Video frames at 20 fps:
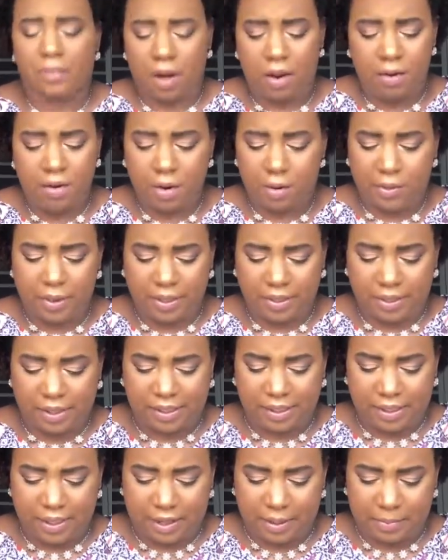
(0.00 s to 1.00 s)
I don't know what it
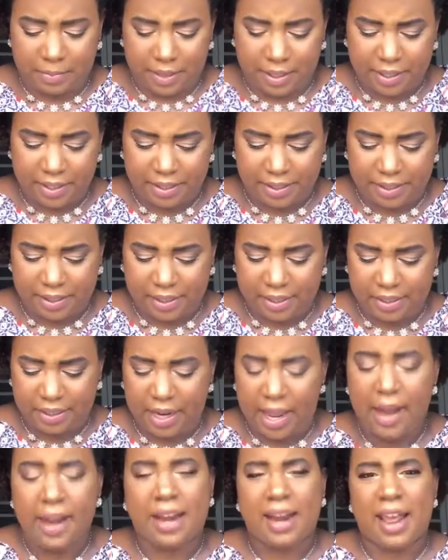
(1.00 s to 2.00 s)
tastes like, but it's
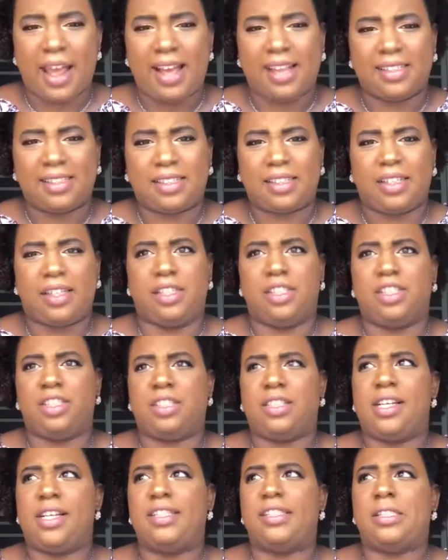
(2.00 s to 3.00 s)
not nasty. It
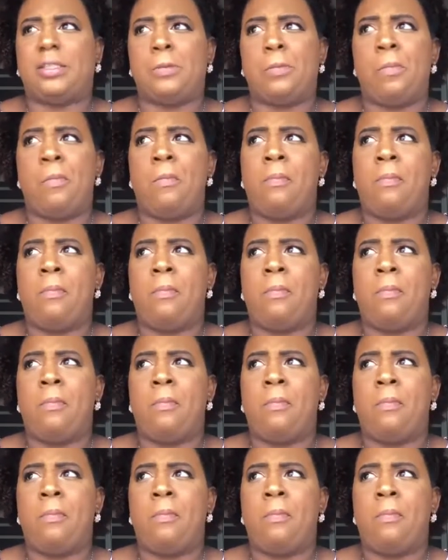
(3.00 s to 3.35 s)
just tastes